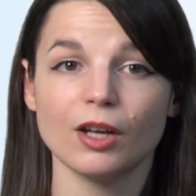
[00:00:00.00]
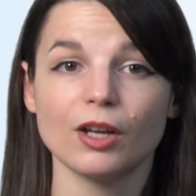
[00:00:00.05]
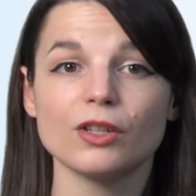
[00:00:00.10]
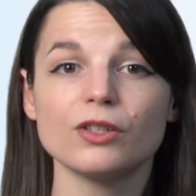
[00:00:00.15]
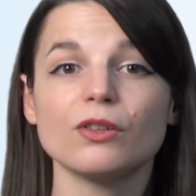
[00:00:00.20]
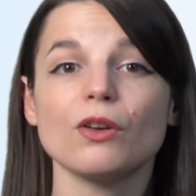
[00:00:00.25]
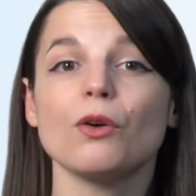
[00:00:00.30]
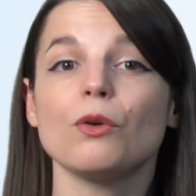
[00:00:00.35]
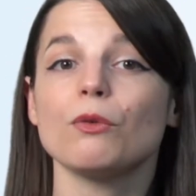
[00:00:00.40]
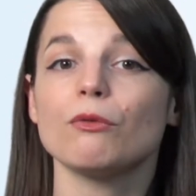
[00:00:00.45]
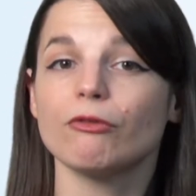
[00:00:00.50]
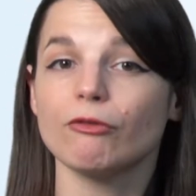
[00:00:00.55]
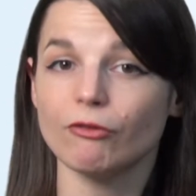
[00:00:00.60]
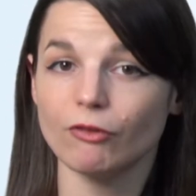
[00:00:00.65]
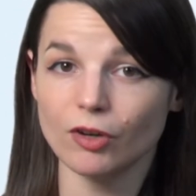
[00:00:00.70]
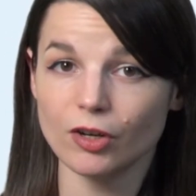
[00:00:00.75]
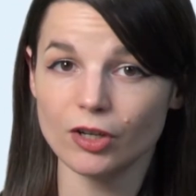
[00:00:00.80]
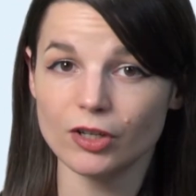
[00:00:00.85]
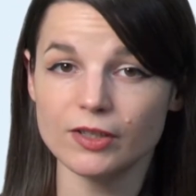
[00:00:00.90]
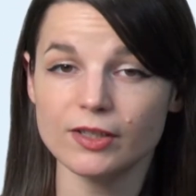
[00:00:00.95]
So
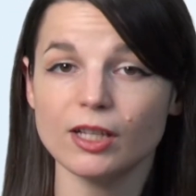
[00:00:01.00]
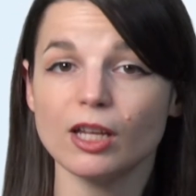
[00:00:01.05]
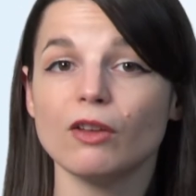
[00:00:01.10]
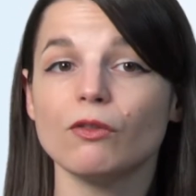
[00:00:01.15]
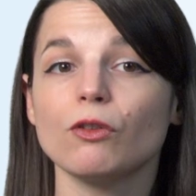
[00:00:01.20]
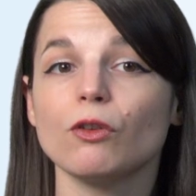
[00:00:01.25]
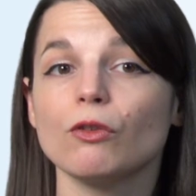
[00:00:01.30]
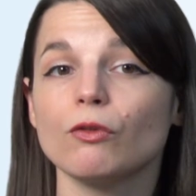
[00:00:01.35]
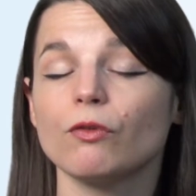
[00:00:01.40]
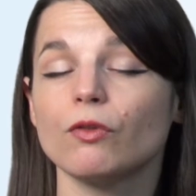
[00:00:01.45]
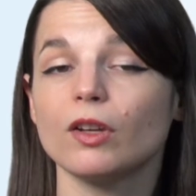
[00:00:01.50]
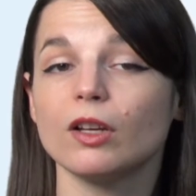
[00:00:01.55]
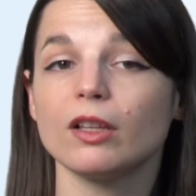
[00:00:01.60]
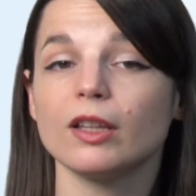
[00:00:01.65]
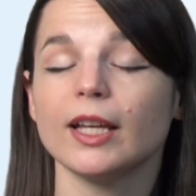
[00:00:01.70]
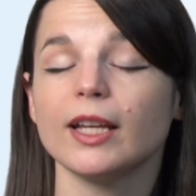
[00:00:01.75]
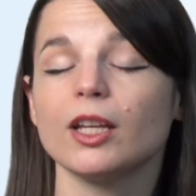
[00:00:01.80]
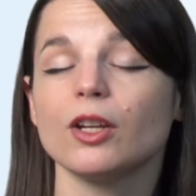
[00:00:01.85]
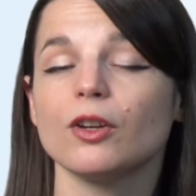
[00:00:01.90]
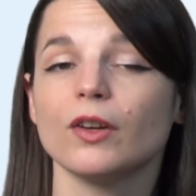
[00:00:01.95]
first, if you feel
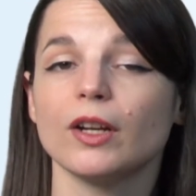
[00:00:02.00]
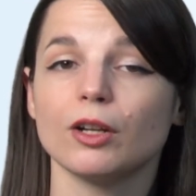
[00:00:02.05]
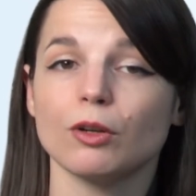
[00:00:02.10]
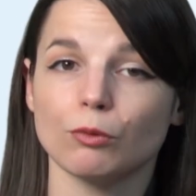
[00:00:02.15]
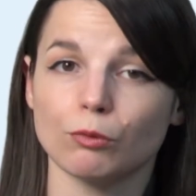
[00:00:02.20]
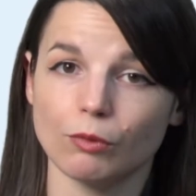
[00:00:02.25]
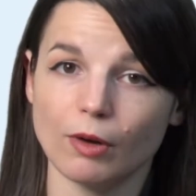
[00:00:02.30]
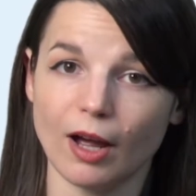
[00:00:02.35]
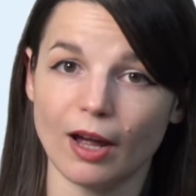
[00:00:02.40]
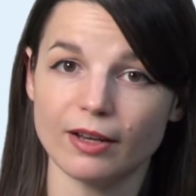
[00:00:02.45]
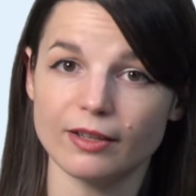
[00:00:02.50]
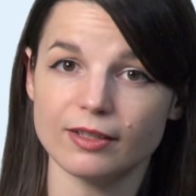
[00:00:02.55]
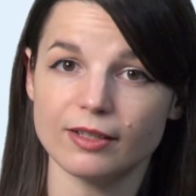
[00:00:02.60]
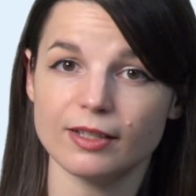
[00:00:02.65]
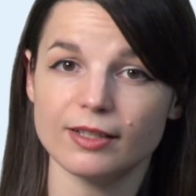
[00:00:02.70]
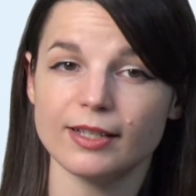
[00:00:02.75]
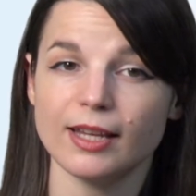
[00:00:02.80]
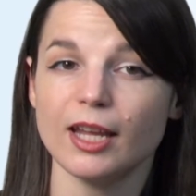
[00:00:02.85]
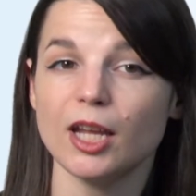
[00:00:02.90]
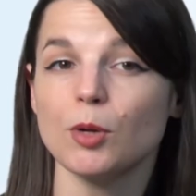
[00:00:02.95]
like you're in a rut,
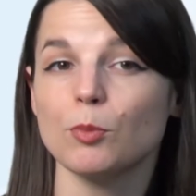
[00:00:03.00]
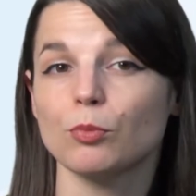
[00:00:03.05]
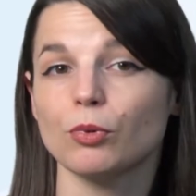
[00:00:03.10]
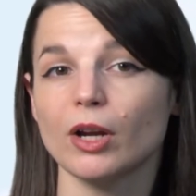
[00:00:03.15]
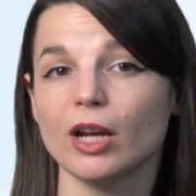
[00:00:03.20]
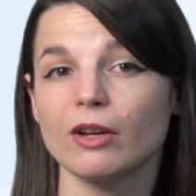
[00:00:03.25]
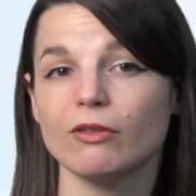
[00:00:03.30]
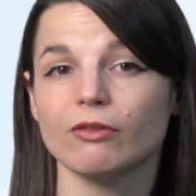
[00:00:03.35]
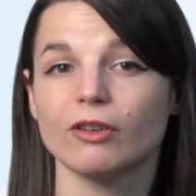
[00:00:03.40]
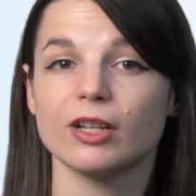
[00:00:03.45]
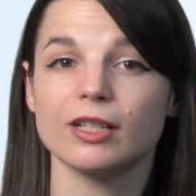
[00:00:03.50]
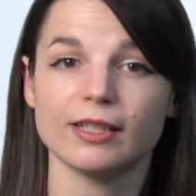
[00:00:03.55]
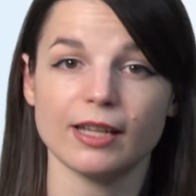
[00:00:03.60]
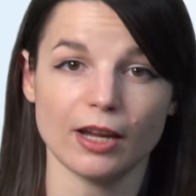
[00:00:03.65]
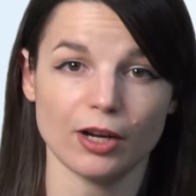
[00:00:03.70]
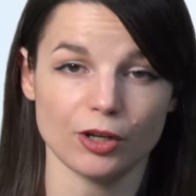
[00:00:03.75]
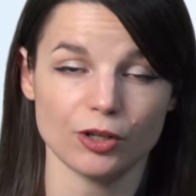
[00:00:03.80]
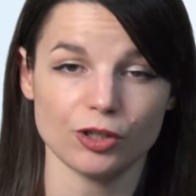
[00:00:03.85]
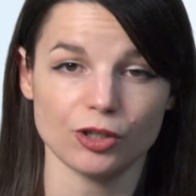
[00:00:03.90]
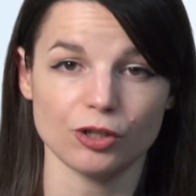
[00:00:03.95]
take a break for a
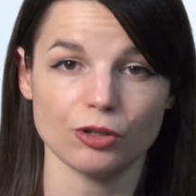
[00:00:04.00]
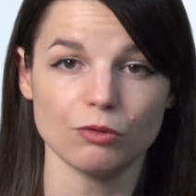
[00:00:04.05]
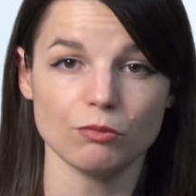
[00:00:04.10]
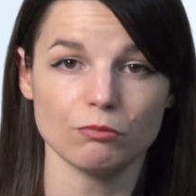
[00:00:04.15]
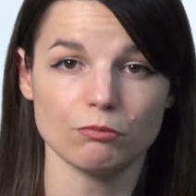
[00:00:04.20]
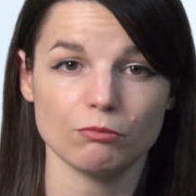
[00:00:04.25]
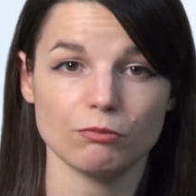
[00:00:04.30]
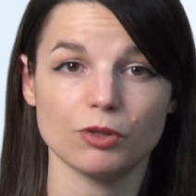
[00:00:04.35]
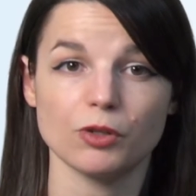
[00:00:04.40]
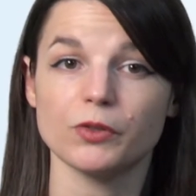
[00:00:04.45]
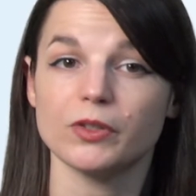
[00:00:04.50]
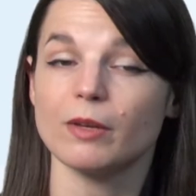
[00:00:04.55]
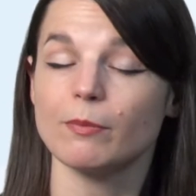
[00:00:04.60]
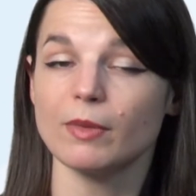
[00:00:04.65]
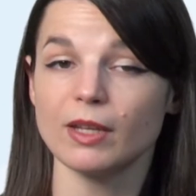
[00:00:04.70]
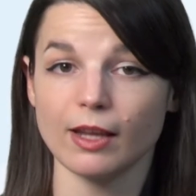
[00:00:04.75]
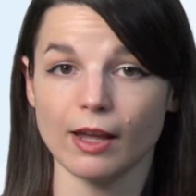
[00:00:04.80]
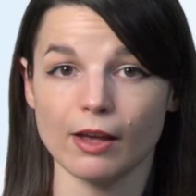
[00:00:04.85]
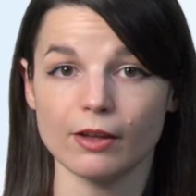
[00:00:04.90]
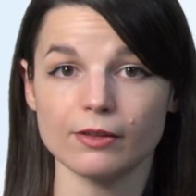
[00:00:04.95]
day or 2, do
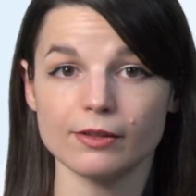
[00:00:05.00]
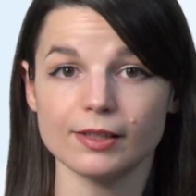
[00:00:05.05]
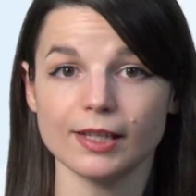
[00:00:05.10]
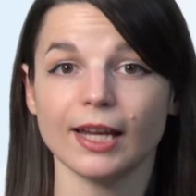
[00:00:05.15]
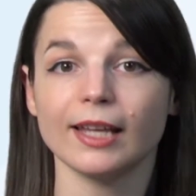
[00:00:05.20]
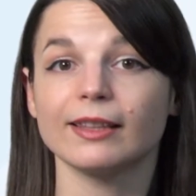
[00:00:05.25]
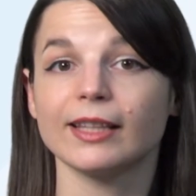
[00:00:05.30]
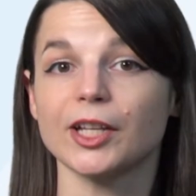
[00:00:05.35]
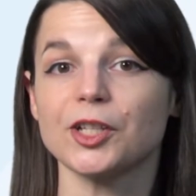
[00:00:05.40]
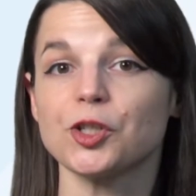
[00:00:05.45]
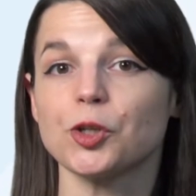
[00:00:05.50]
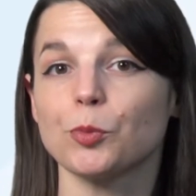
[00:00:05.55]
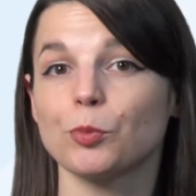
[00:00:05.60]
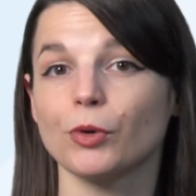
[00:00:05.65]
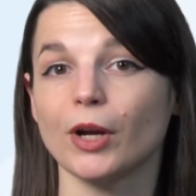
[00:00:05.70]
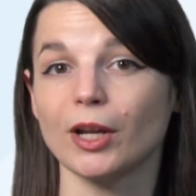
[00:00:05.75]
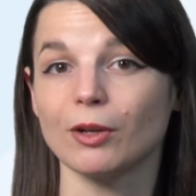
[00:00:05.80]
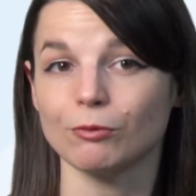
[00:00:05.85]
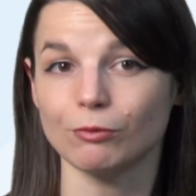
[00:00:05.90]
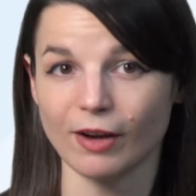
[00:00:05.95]
something else, and let your
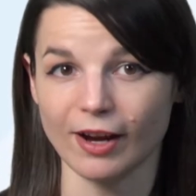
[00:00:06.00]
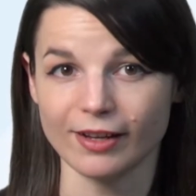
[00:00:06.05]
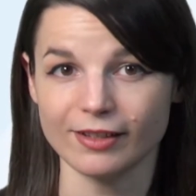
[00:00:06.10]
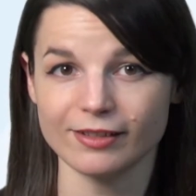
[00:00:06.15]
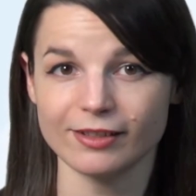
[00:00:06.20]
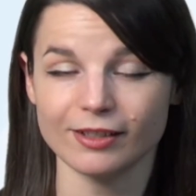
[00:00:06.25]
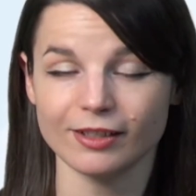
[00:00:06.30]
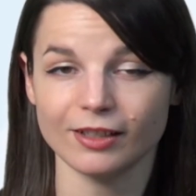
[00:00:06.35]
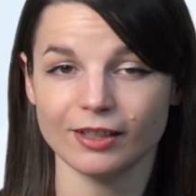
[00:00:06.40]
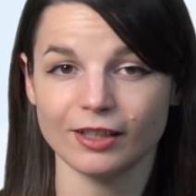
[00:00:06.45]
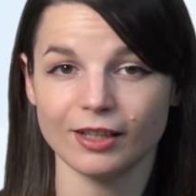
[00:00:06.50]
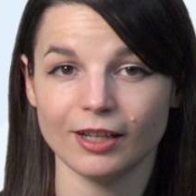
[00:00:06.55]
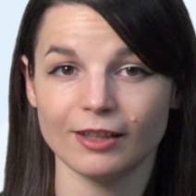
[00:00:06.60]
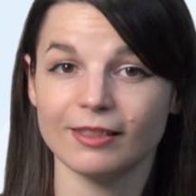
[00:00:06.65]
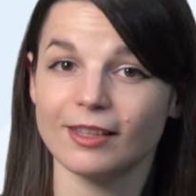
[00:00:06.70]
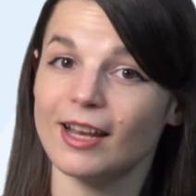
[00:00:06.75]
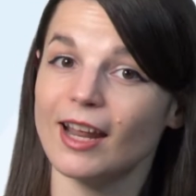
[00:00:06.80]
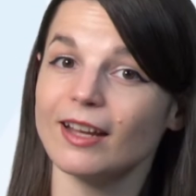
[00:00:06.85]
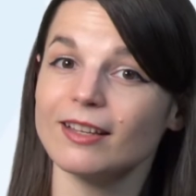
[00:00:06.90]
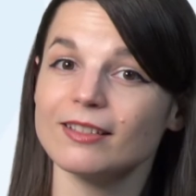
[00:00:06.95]
brain rest.
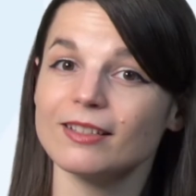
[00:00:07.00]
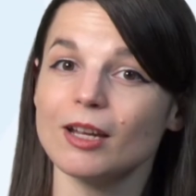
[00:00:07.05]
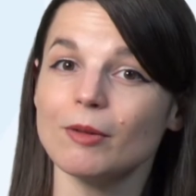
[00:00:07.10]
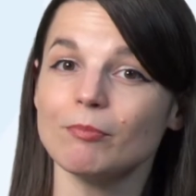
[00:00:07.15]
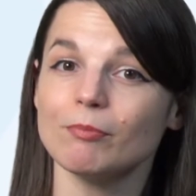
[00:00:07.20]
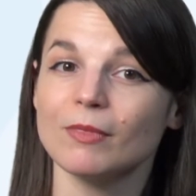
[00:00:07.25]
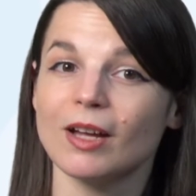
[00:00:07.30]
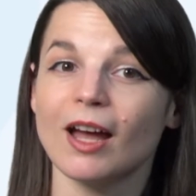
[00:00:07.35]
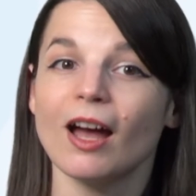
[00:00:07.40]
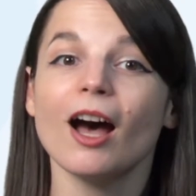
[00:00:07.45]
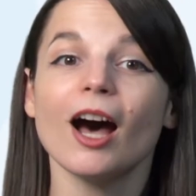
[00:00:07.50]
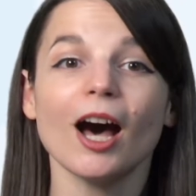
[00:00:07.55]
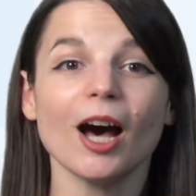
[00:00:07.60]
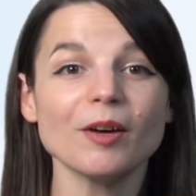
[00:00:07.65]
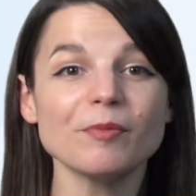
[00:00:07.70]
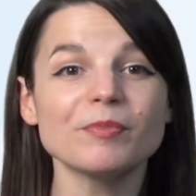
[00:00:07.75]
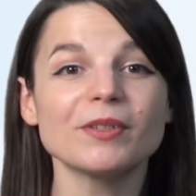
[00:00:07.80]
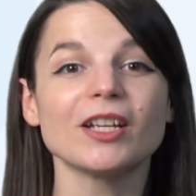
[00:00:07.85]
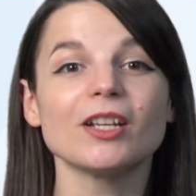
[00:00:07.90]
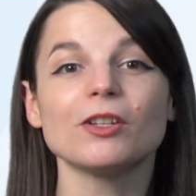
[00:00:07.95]
The next step,
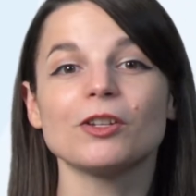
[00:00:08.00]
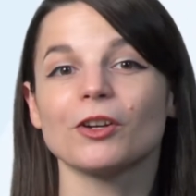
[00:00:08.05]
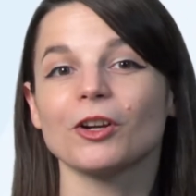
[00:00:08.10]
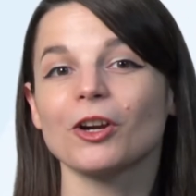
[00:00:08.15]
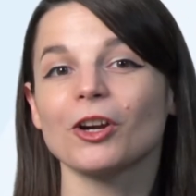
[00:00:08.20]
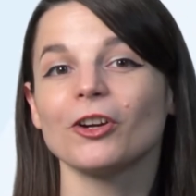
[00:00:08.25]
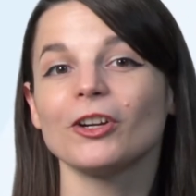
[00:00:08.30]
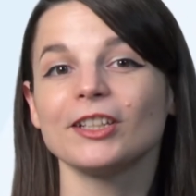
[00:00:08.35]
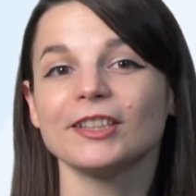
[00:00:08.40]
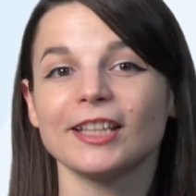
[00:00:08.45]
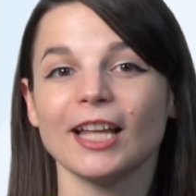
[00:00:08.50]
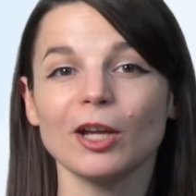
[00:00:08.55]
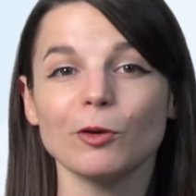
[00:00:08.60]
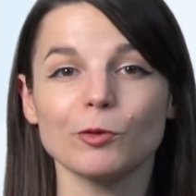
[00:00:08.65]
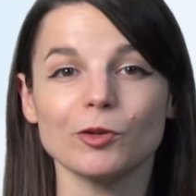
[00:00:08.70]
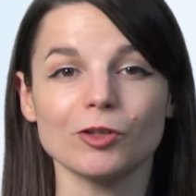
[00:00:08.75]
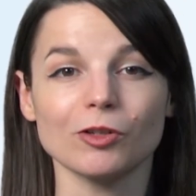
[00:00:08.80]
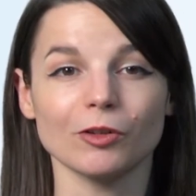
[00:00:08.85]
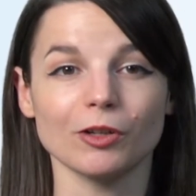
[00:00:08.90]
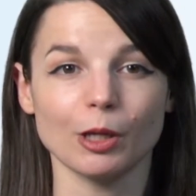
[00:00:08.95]
update your current
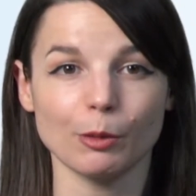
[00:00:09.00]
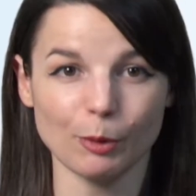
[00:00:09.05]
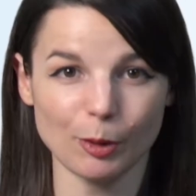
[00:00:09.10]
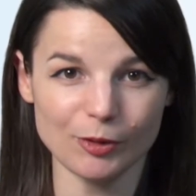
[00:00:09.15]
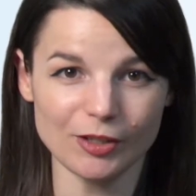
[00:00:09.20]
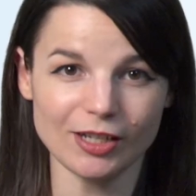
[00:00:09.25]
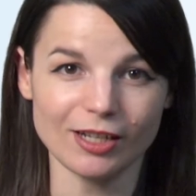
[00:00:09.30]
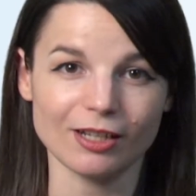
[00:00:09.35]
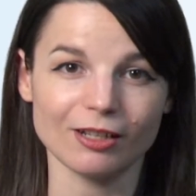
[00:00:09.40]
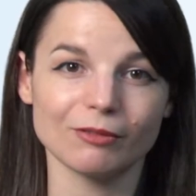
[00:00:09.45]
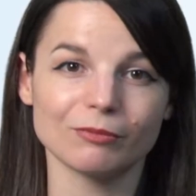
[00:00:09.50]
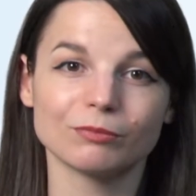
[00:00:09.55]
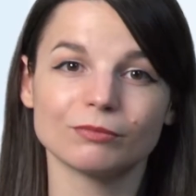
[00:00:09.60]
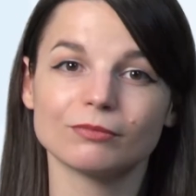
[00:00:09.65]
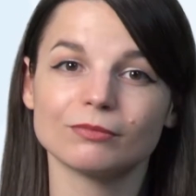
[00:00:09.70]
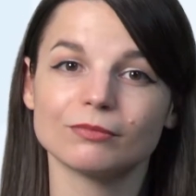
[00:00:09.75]
language learning routine.